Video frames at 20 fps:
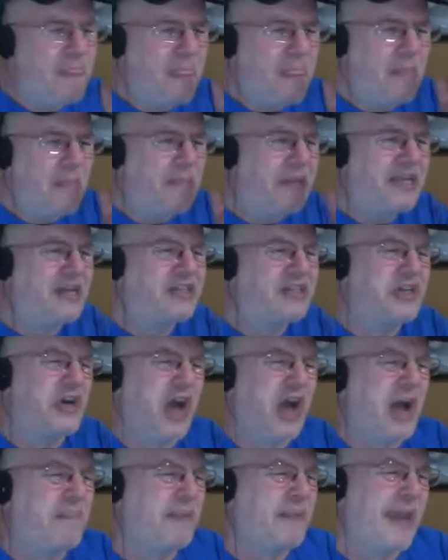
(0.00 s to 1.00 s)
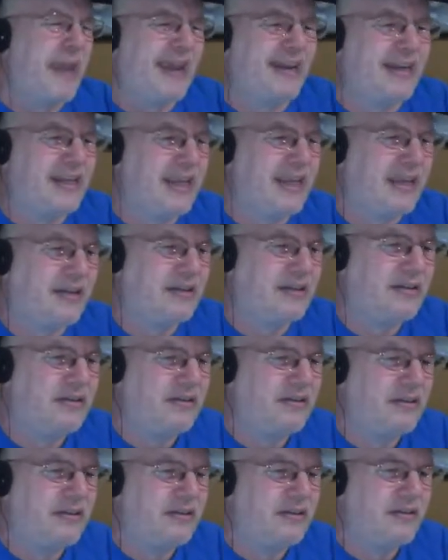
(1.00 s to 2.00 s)
because you're not panicking.
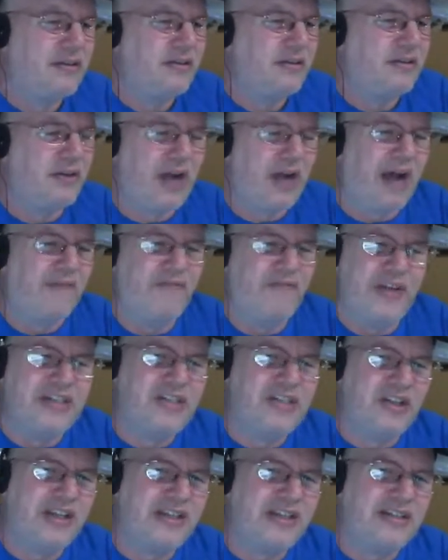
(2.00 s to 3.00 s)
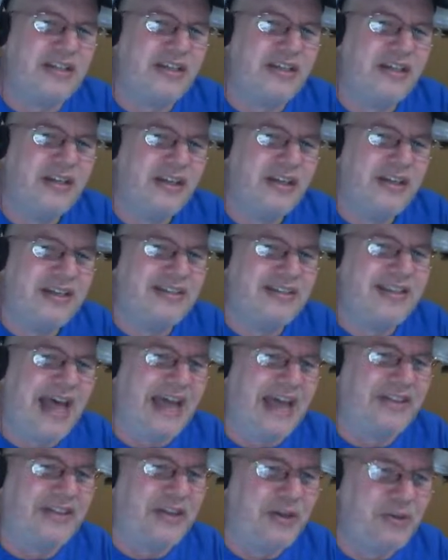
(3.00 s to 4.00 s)
You're not vigilant. Is
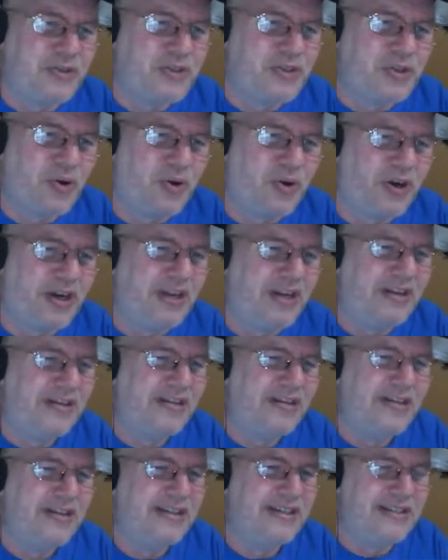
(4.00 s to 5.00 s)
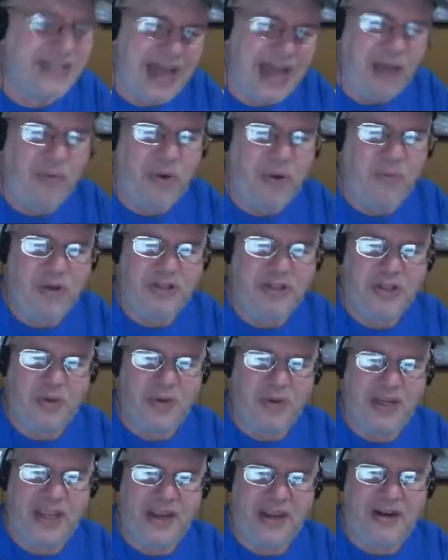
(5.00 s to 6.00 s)
that the new story? Is that what we're
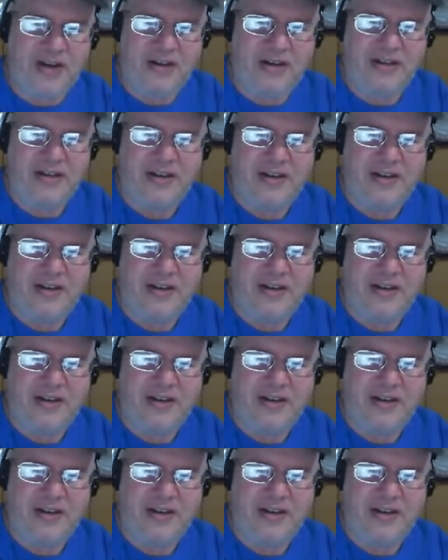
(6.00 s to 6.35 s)
doing here?